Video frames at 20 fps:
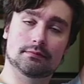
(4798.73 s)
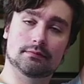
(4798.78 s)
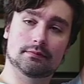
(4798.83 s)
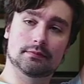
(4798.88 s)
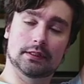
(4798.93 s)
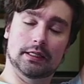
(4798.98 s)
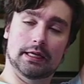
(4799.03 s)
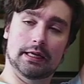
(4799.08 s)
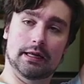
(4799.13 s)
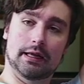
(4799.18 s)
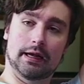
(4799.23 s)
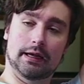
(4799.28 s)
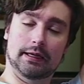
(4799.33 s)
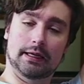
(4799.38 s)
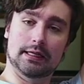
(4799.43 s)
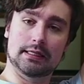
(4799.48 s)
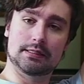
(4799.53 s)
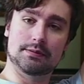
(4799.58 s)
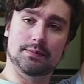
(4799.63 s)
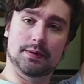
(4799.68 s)
And I
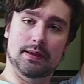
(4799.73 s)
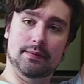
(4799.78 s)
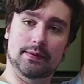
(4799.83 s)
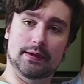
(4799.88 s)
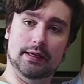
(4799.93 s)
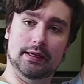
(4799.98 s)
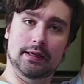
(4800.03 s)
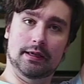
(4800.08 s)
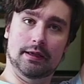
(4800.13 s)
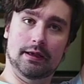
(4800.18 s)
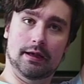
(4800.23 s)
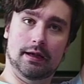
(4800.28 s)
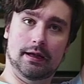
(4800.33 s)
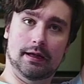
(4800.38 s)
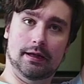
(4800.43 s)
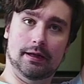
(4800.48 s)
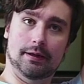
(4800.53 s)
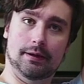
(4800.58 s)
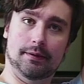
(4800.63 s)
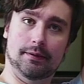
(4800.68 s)
guess maybe
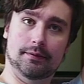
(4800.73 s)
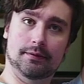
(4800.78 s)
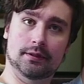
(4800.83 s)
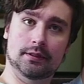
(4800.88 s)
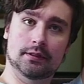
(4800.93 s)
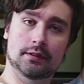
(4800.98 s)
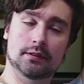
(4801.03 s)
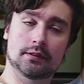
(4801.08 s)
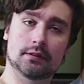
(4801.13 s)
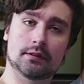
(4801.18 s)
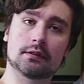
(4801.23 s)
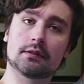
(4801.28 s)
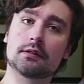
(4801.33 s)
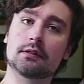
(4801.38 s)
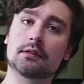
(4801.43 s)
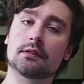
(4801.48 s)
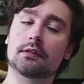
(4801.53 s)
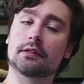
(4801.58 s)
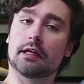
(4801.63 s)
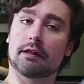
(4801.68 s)
uh,
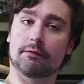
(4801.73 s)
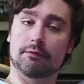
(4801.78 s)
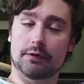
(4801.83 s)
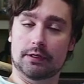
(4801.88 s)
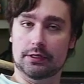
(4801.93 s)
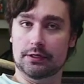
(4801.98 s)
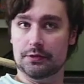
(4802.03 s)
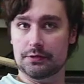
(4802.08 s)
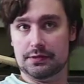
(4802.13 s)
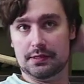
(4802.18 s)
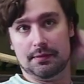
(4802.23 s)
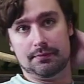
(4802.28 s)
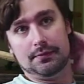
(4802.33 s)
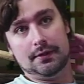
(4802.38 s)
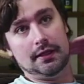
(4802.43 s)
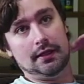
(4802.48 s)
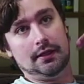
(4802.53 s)
if we do something